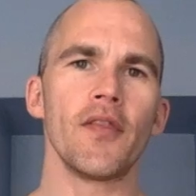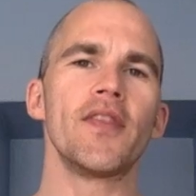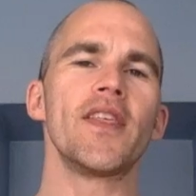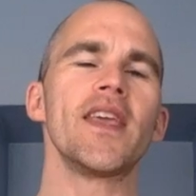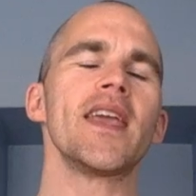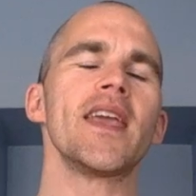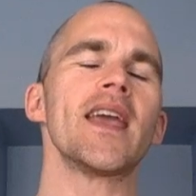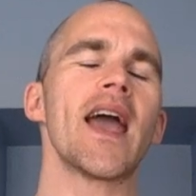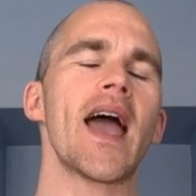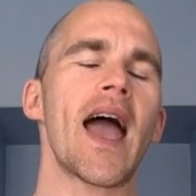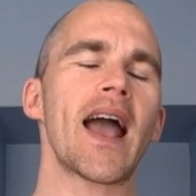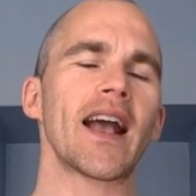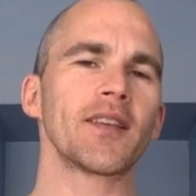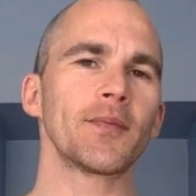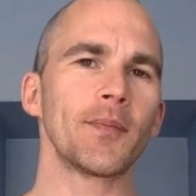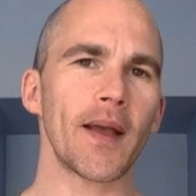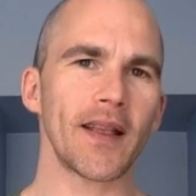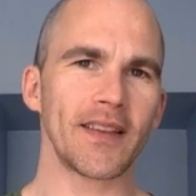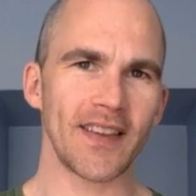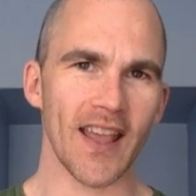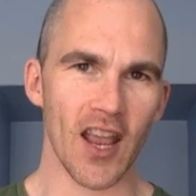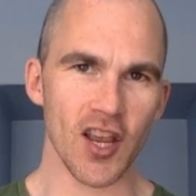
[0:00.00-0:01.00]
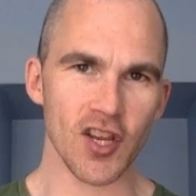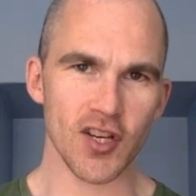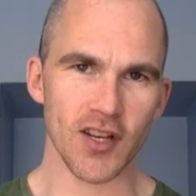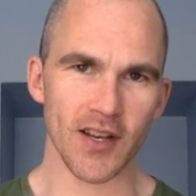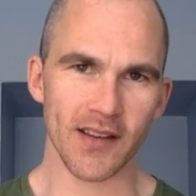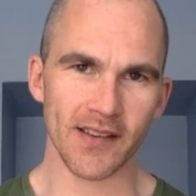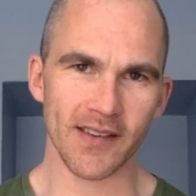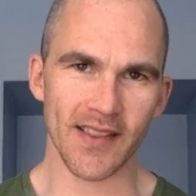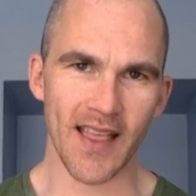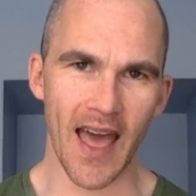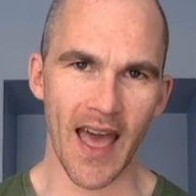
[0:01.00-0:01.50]
The expectation
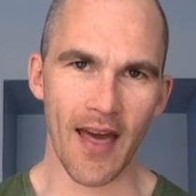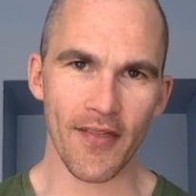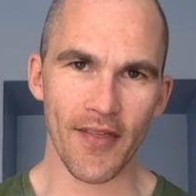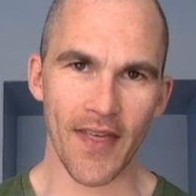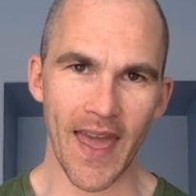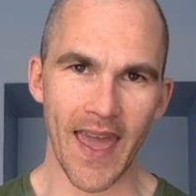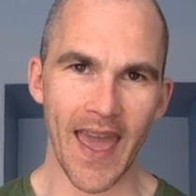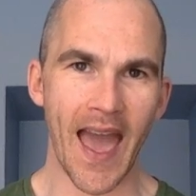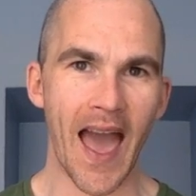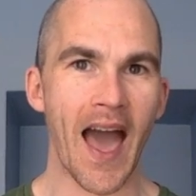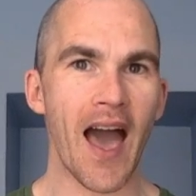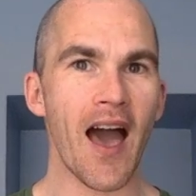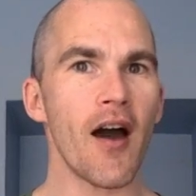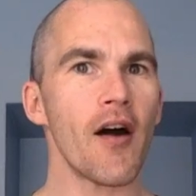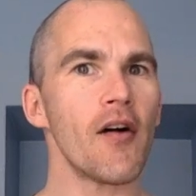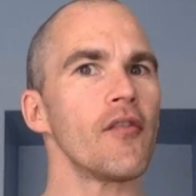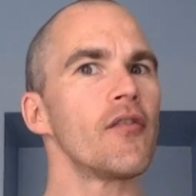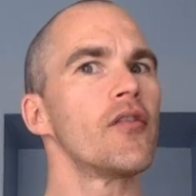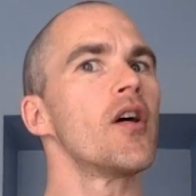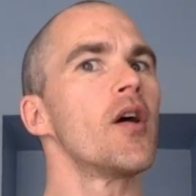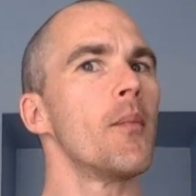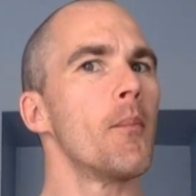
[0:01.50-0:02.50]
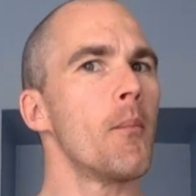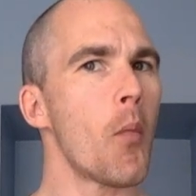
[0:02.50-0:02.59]
is that they have